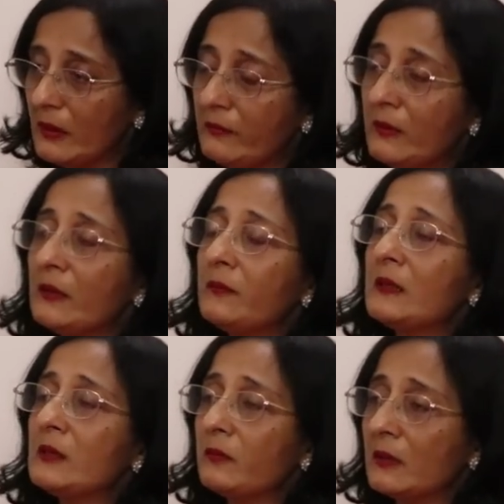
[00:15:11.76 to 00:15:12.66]
even if
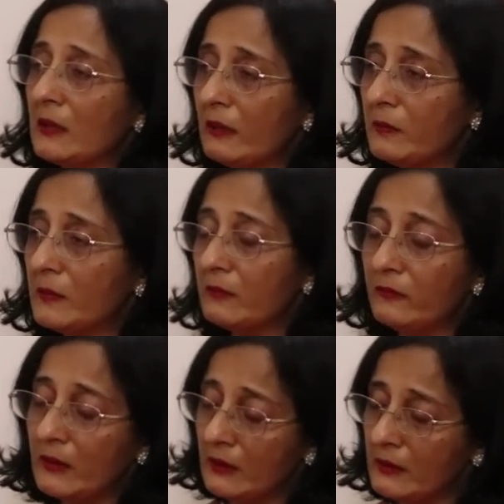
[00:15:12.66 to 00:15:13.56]
it is for a government,
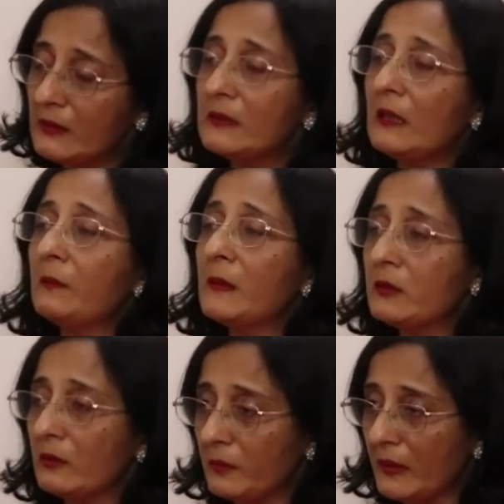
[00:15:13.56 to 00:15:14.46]
whether it is
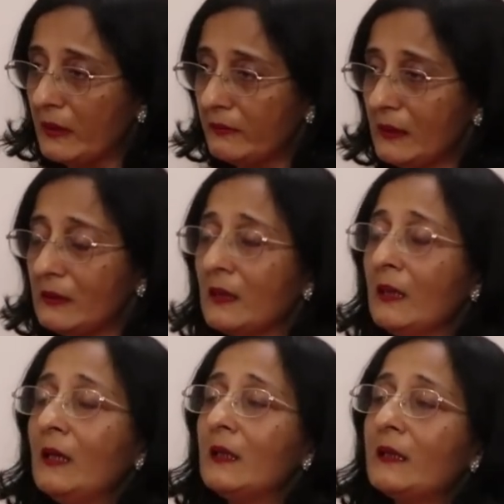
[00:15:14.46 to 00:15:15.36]
government or private,
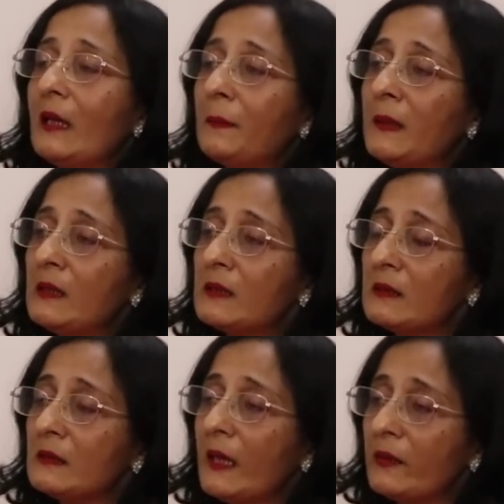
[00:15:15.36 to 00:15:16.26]
the
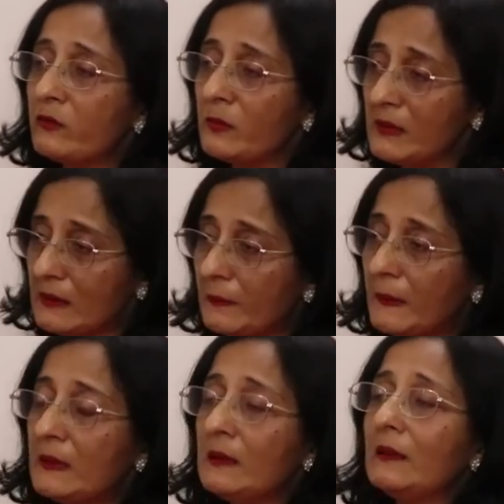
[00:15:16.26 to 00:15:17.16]
application has to be
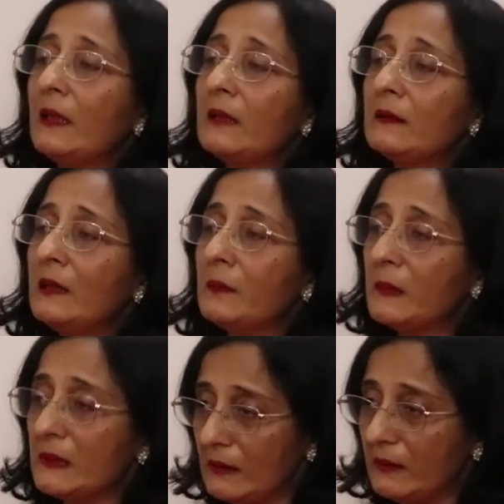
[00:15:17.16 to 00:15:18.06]
submitted at the
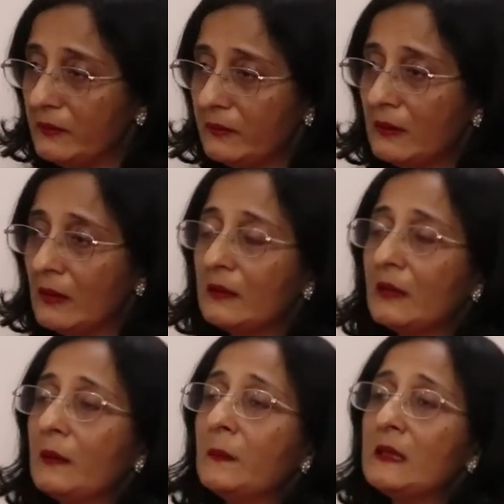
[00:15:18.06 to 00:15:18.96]
embassy.
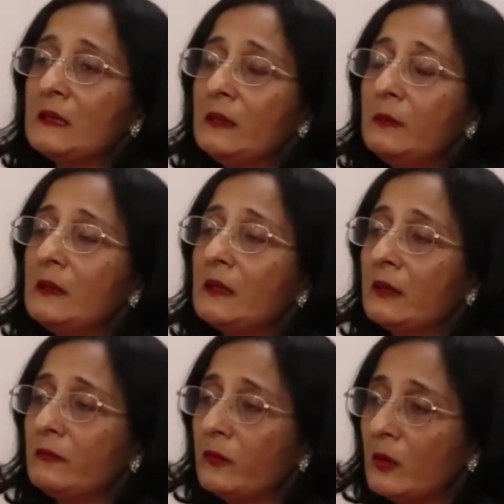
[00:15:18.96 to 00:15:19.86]
The embassy will
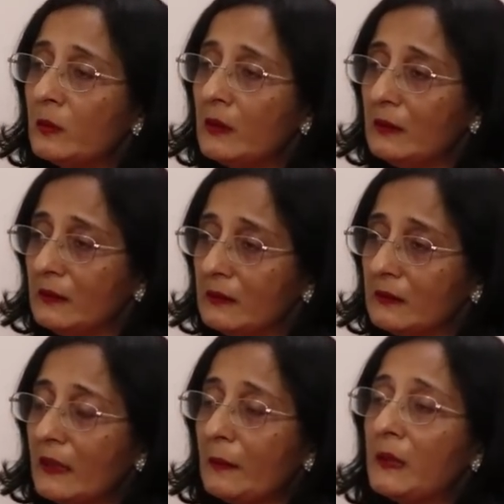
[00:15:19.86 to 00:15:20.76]
then forward
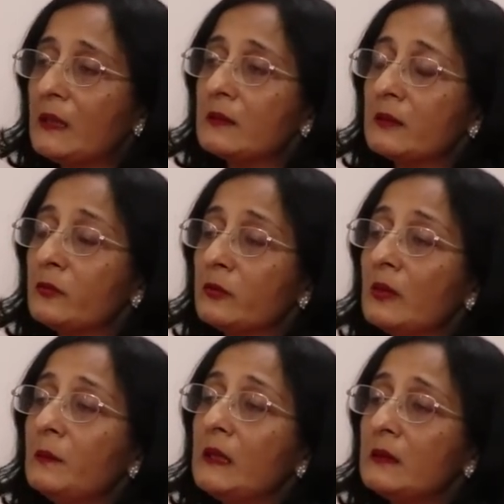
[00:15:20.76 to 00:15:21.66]
the application to
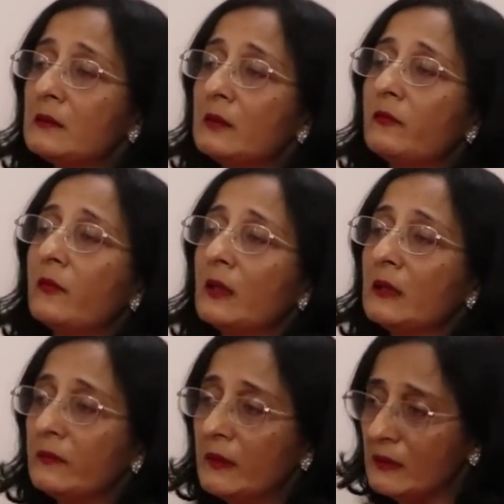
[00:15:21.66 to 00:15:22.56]
the Ministry of
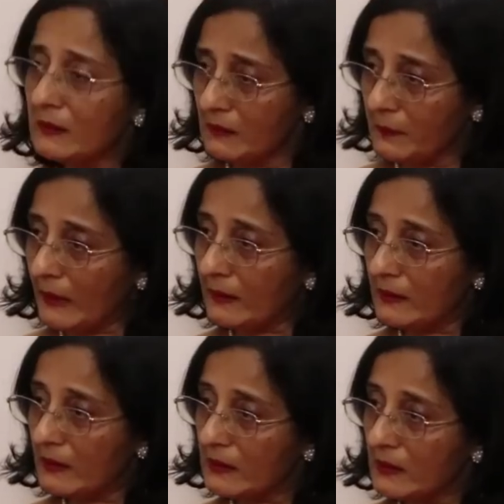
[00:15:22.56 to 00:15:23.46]
Foreign Affairs in
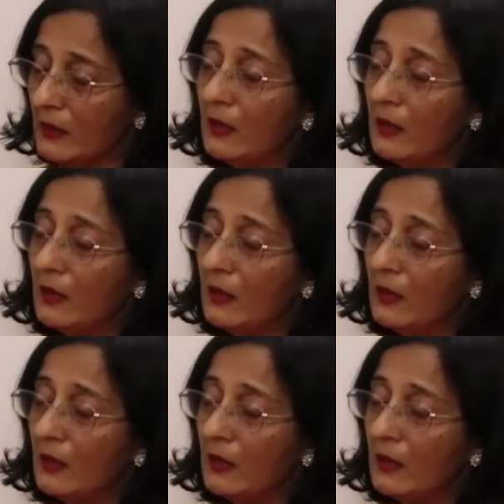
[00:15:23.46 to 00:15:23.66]
Bangladesh,